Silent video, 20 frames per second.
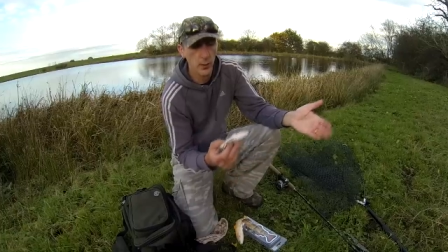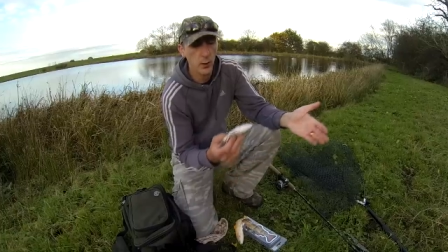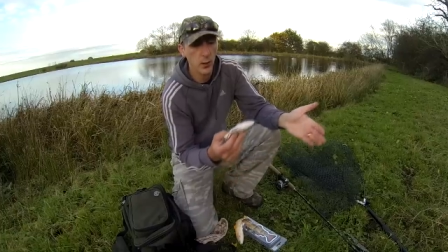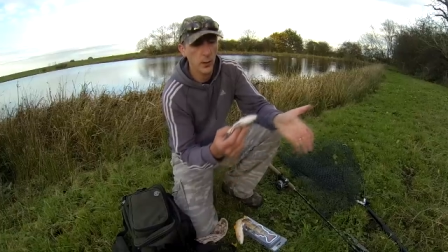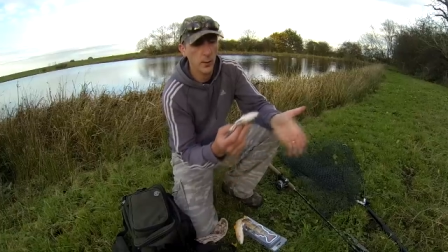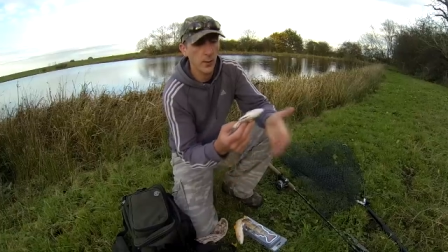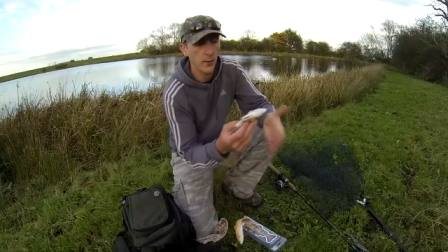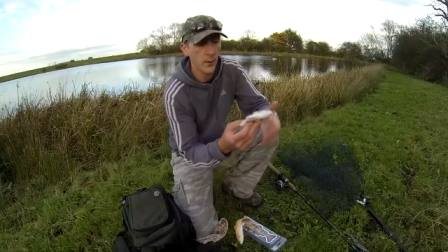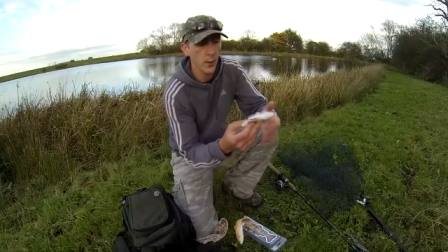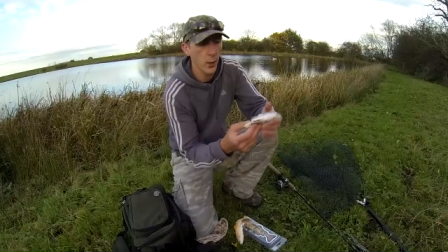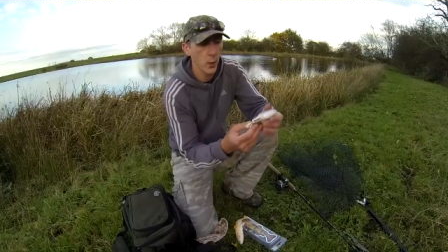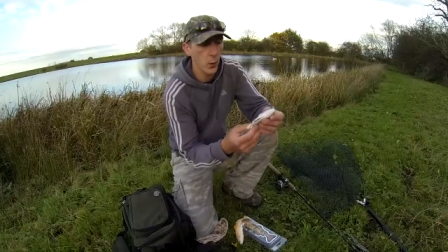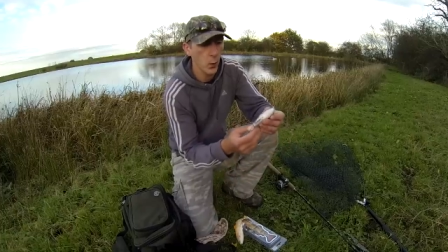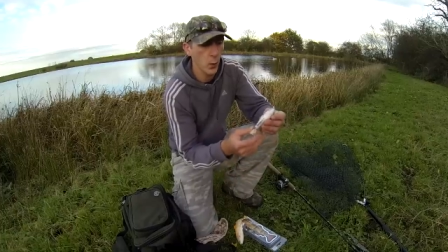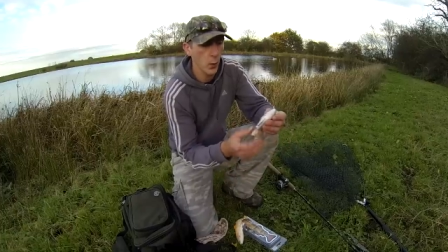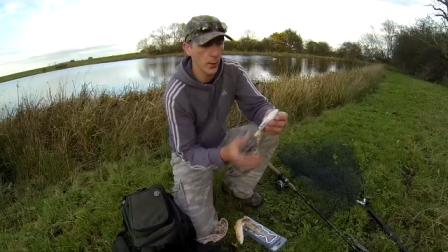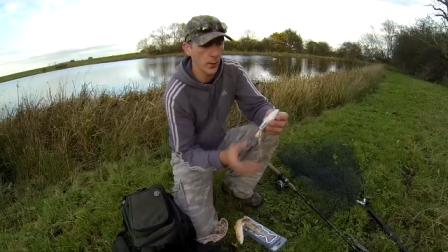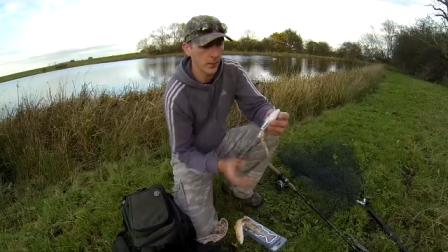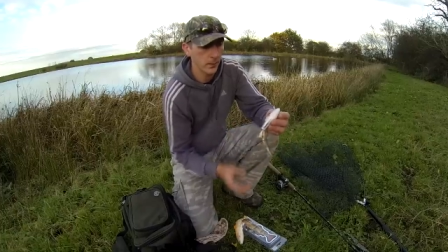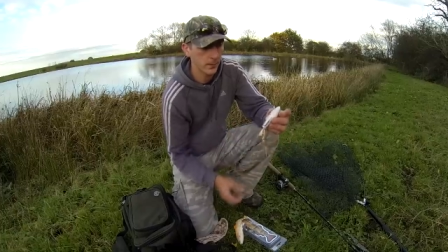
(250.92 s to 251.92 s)
talk about the new
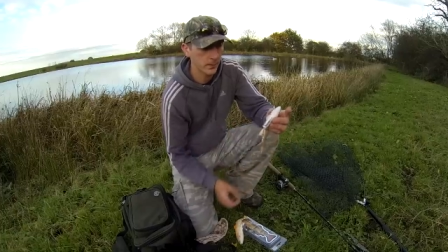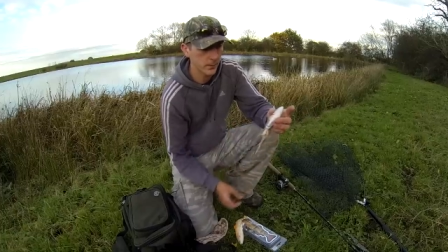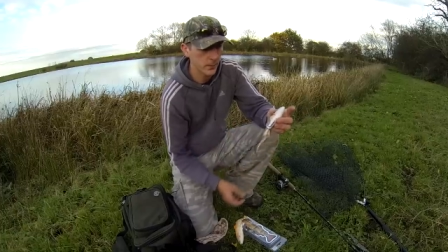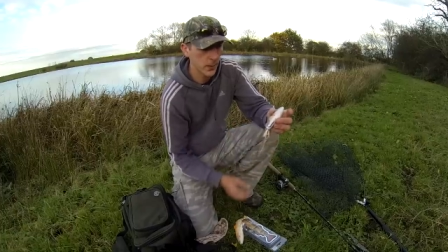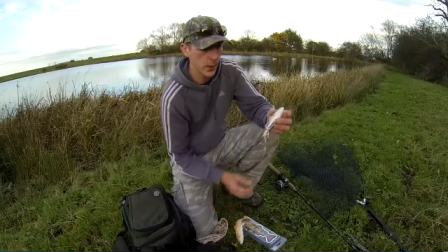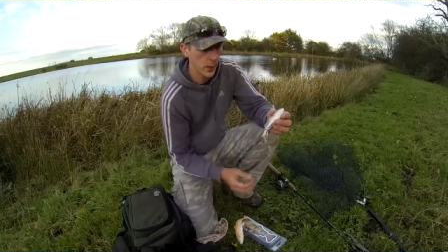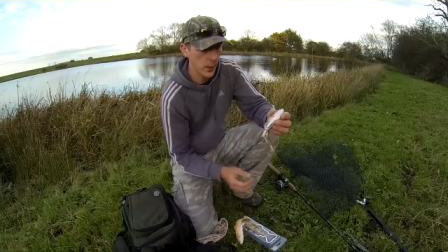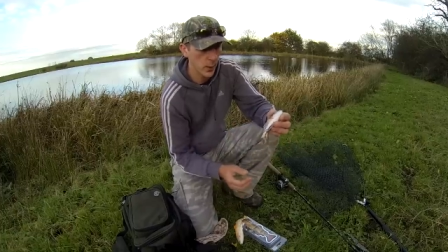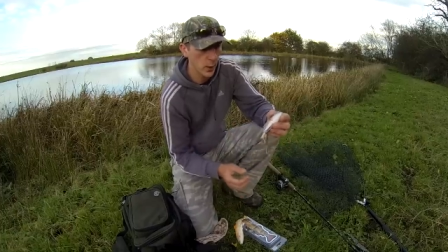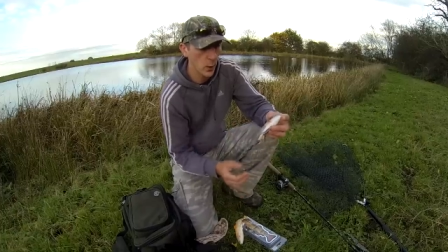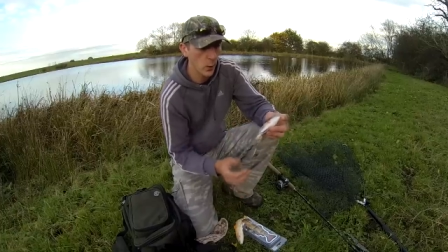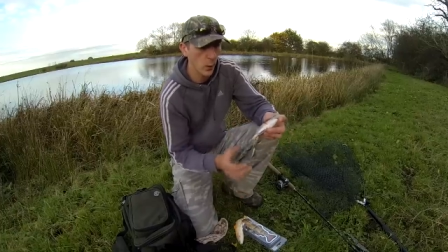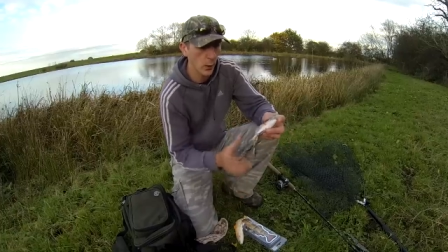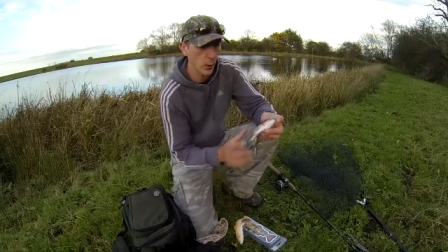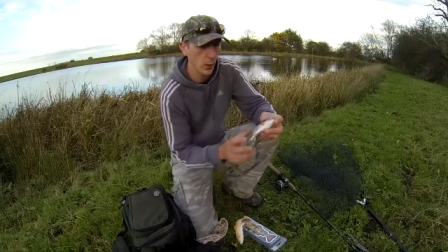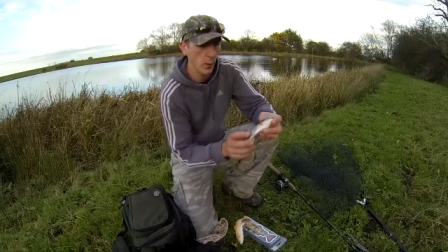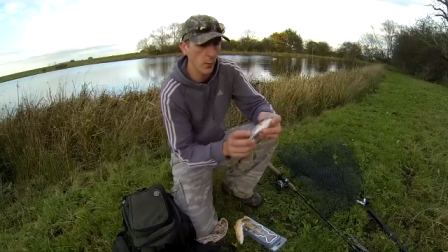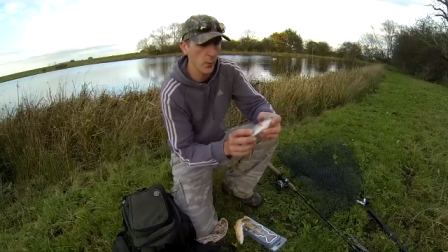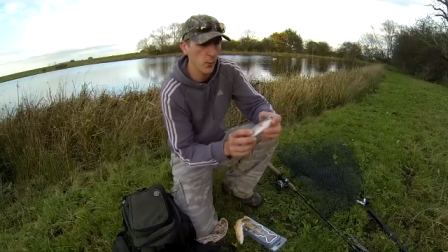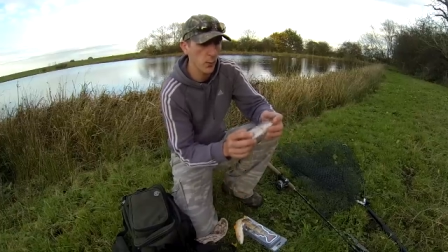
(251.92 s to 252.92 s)
one. Your new one
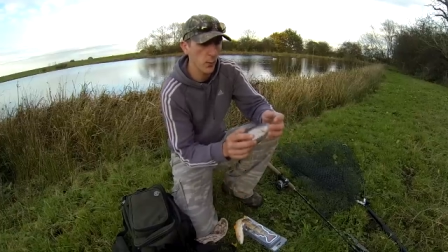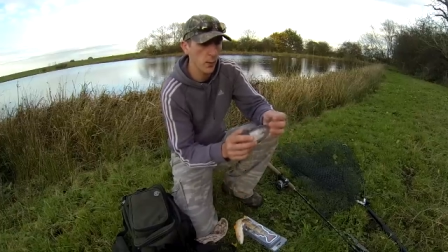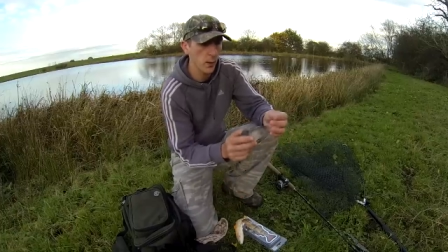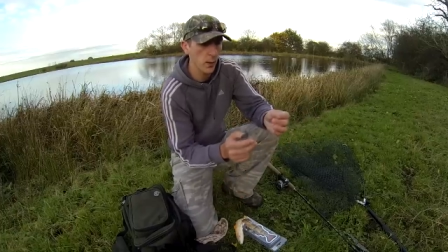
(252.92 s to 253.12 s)
comes